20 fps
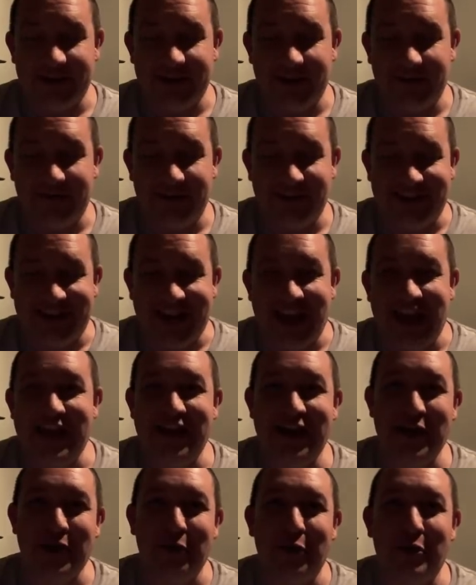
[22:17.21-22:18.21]
safe to say
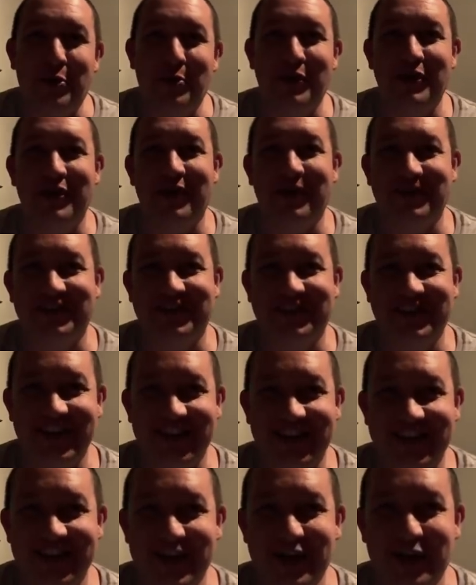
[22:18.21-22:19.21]
that when we all see
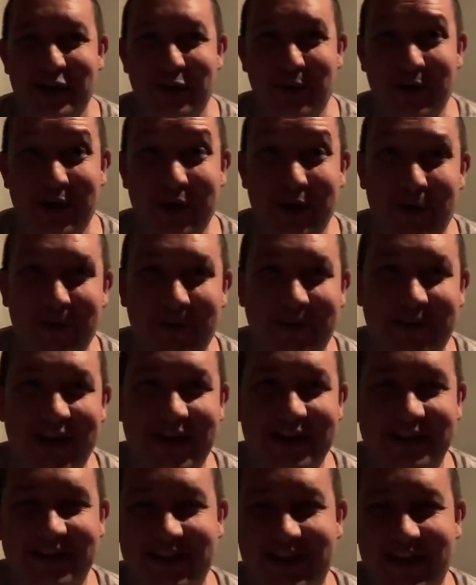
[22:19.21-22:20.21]
it, we know that
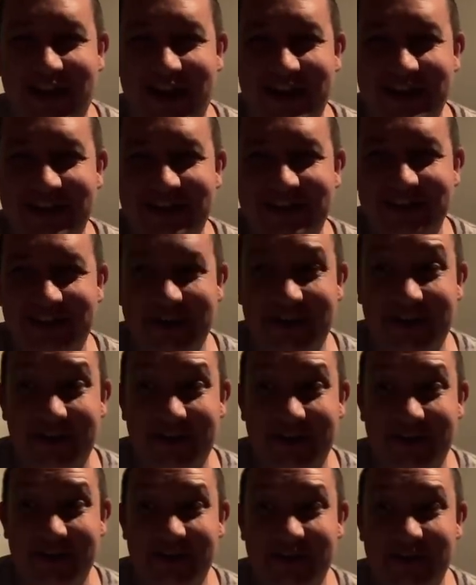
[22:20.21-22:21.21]
that's the case,
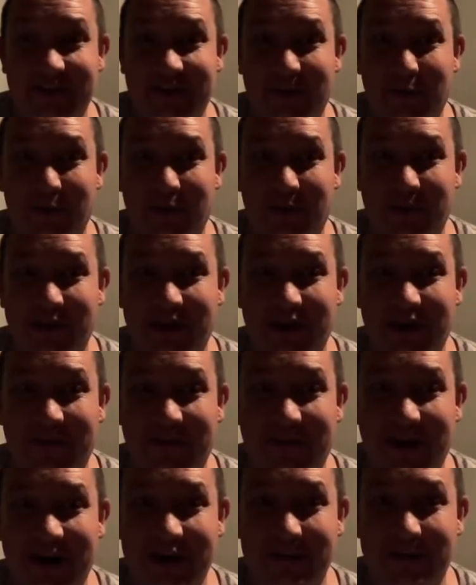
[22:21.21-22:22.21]
that, we're being
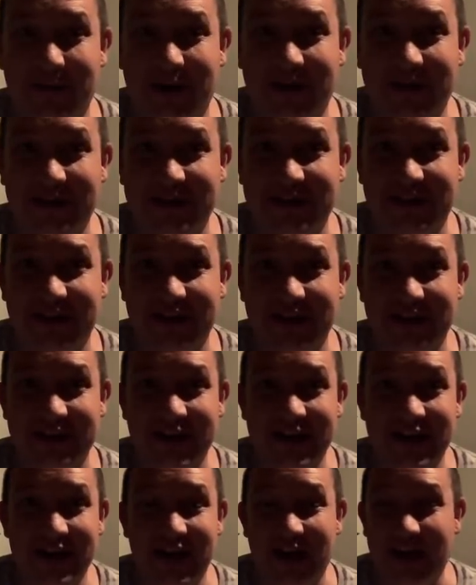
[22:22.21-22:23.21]
invaded by these things.
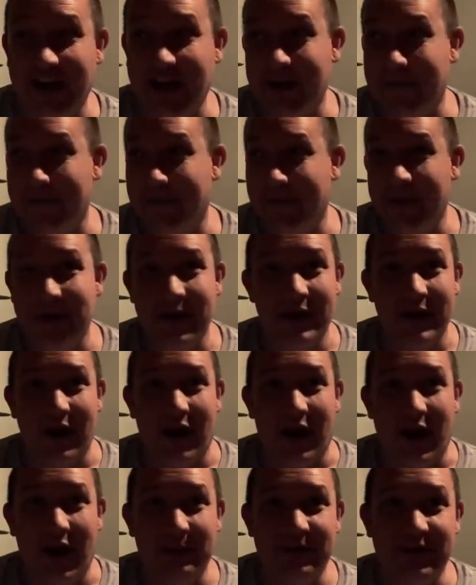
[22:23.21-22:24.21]
Again,
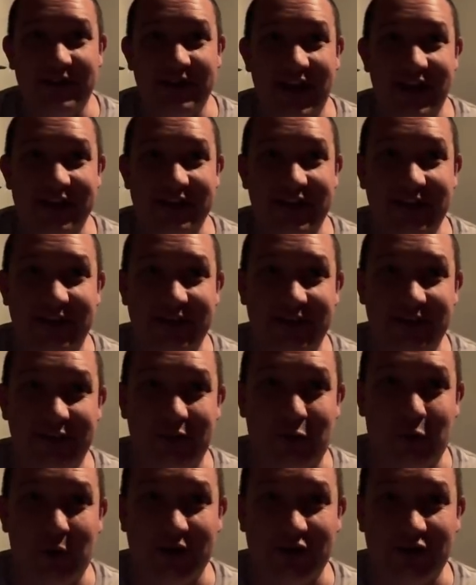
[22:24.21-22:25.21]
I'm just asking this as
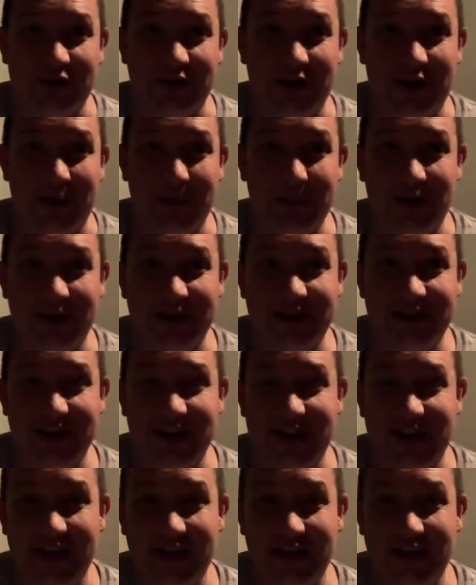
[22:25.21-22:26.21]
a question. I'm not
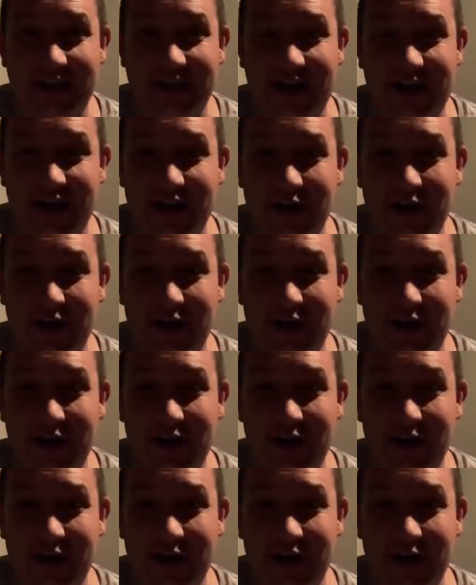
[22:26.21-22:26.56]
saying that I